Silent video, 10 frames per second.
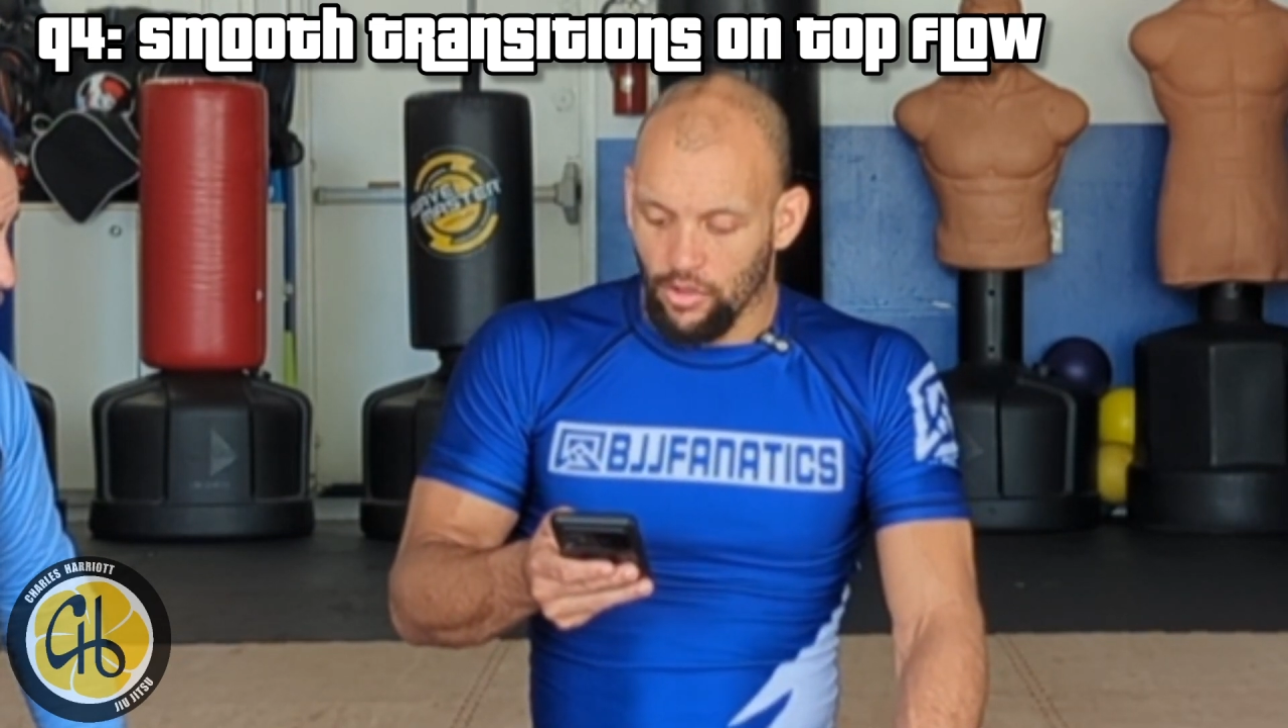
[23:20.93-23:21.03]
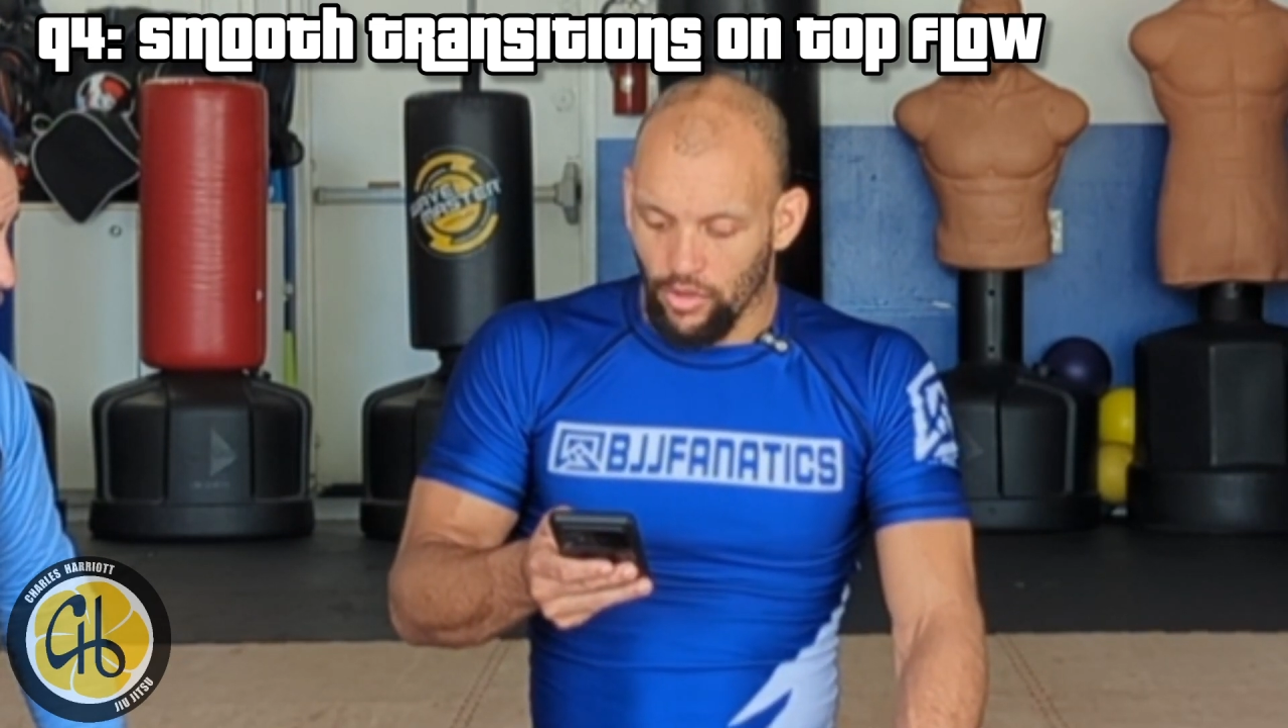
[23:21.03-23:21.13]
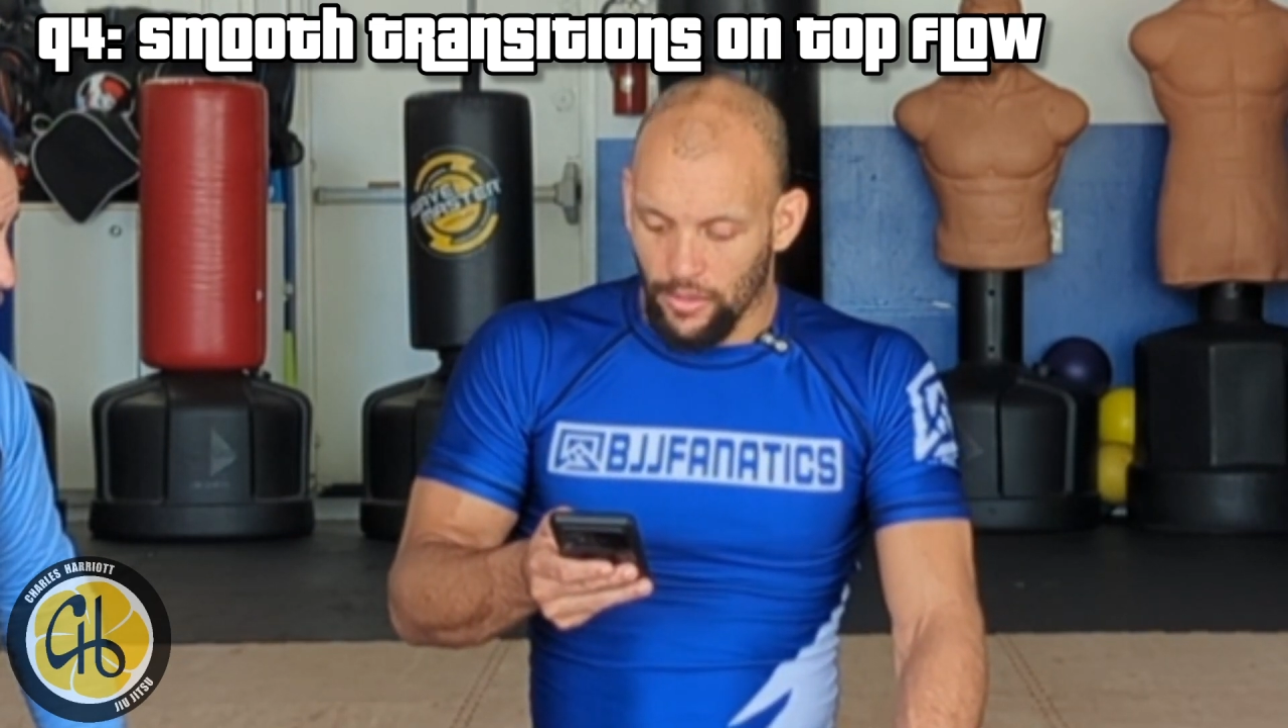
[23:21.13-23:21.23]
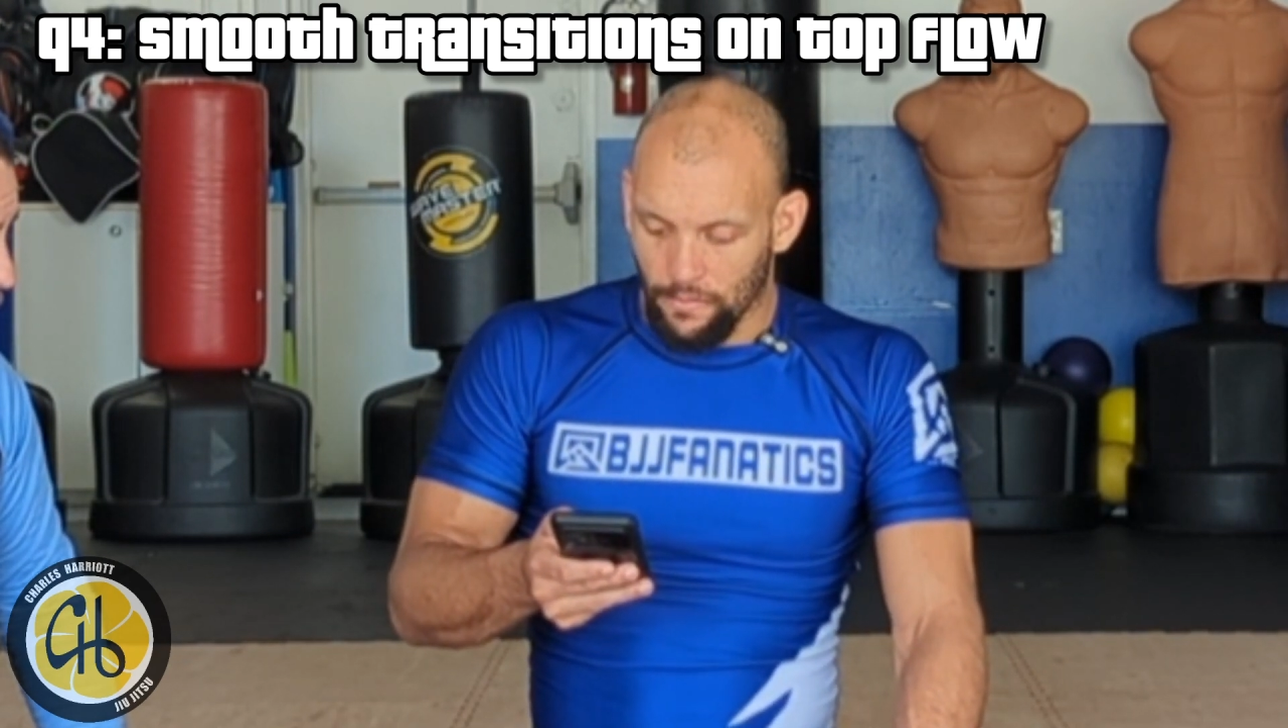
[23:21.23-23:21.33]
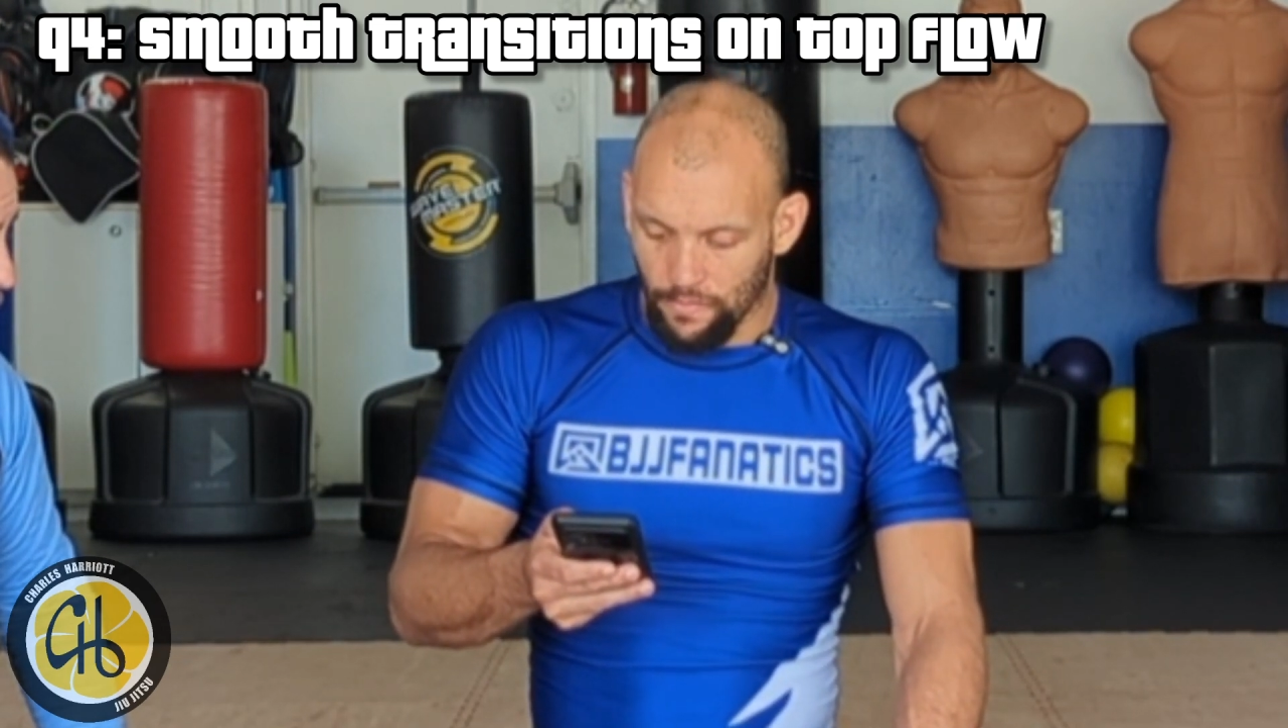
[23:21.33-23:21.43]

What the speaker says: agree.